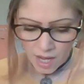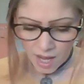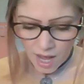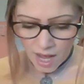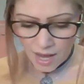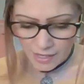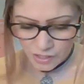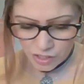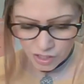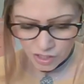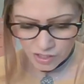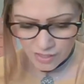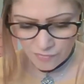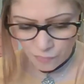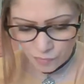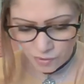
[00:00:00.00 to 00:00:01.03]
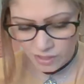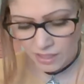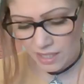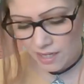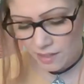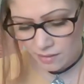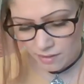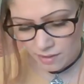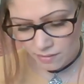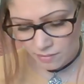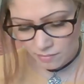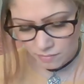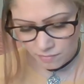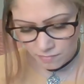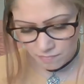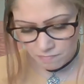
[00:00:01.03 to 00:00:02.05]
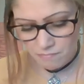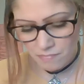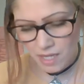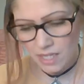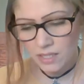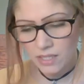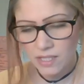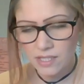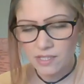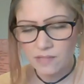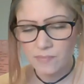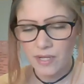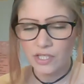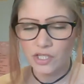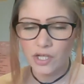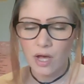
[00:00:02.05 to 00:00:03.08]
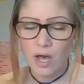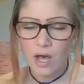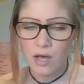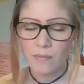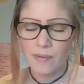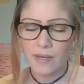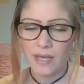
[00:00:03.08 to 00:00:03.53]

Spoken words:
I just have really made this my job,